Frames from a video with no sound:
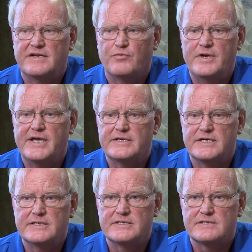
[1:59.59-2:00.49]
If we had
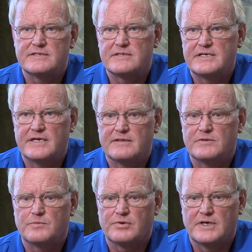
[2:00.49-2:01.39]
done this as a
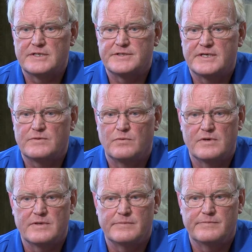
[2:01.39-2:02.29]
standalone project, one
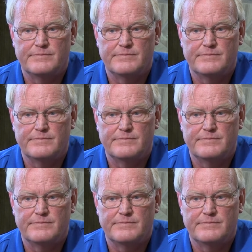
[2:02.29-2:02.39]
of the